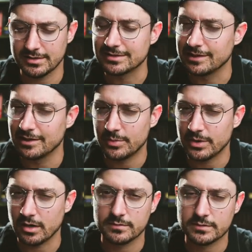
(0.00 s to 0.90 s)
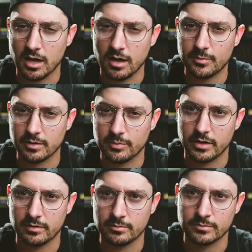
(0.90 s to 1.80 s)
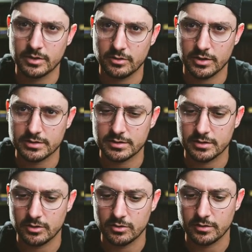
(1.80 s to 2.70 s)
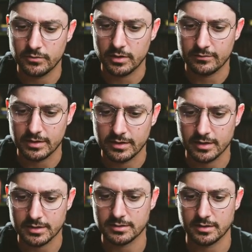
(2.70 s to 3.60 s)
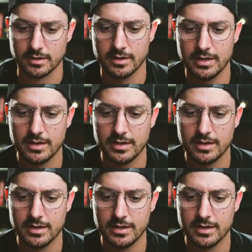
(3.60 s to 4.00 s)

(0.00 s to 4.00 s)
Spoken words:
It's a little bit off topic, but I'm curious to know if you have any thoughts on it.